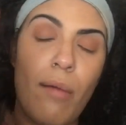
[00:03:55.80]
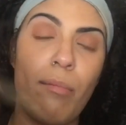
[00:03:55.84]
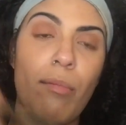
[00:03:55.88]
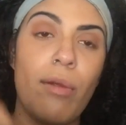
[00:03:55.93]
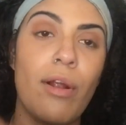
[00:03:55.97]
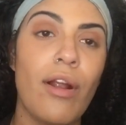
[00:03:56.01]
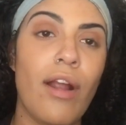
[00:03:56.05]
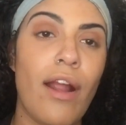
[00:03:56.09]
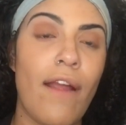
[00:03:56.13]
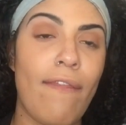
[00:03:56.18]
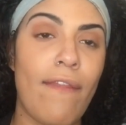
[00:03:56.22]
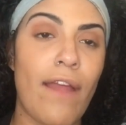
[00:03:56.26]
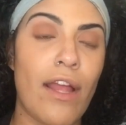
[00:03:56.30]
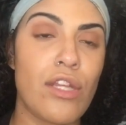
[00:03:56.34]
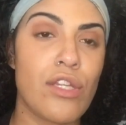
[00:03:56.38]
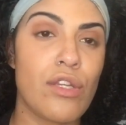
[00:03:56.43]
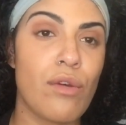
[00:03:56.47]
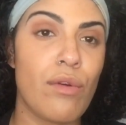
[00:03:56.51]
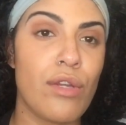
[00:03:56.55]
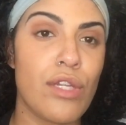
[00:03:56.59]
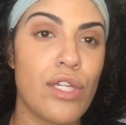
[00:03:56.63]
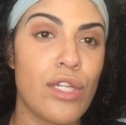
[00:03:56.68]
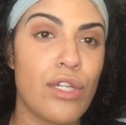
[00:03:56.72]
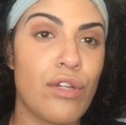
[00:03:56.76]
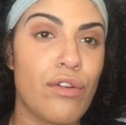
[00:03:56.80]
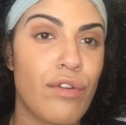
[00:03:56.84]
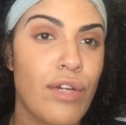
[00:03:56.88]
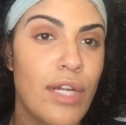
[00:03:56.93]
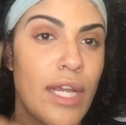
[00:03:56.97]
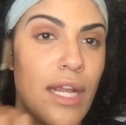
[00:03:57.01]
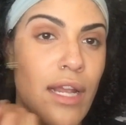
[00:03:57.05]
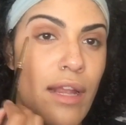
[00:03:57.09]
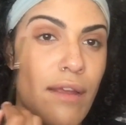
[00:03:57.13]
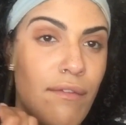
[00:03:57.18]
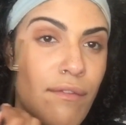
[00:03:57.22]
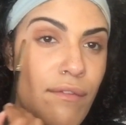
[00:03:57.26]
Umber, and that's going to
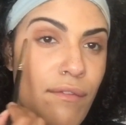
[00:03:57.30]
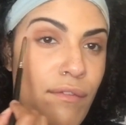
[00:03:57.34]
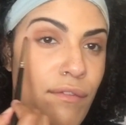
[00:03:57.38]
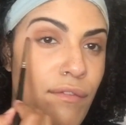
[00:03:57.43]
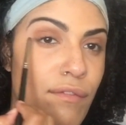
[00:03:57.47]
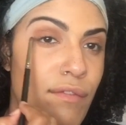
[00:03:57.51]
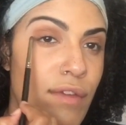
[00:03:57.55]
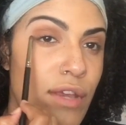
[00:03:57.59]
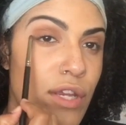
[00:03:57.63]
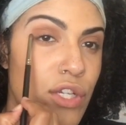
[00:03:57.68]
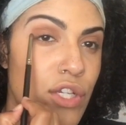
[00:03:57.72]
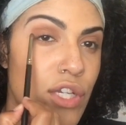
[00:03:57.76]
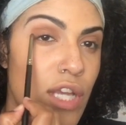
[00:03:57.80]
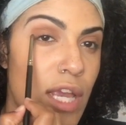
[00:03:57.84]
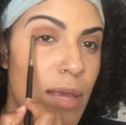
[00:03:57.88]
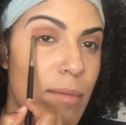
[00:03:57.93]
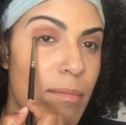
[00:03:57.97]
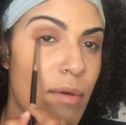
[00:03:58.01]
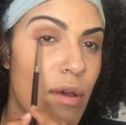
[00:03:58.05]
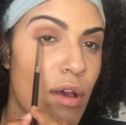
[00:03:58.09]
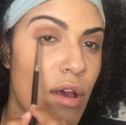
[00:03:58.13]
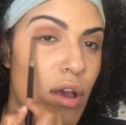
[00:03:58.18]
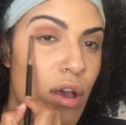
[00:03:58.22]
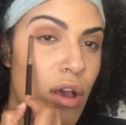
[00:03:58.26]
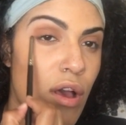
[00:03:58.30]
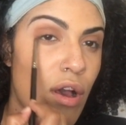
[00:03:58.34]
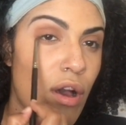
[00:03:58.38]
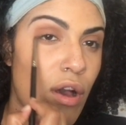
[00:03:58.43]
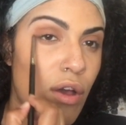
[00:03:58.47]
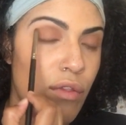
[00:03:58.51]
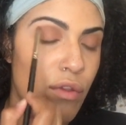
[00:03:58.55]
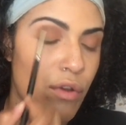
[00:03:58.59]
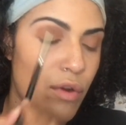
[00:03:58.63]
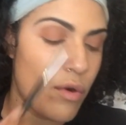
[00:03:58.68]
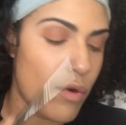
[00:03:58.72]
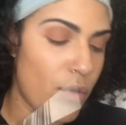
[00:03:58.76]
create a V shape
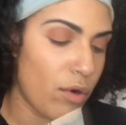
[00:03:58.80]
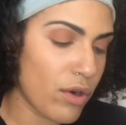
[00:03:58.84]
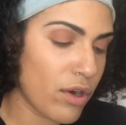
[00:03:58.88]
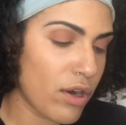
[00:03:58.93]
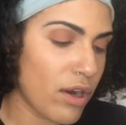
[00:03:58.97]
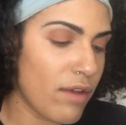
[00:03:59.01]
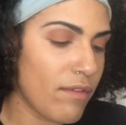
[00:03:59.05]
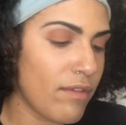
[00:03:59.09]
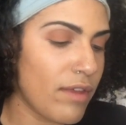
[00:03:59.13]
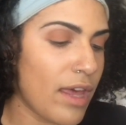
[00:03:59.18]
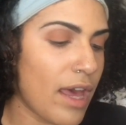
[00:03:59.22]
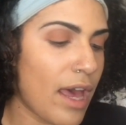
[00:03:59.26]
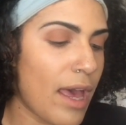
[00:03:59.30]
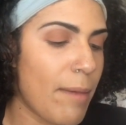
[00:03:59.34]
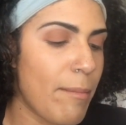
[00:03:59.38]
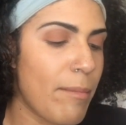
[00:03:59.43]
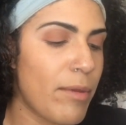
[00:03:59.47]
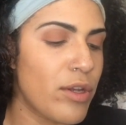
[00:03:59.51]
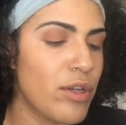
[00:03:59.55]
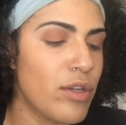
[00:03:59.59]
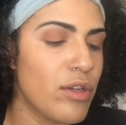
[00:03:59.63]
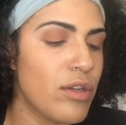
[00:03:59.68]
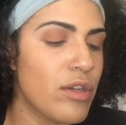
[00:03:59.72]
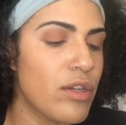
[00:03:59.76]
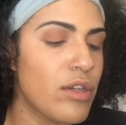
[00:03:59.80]
on the corner of the eye, but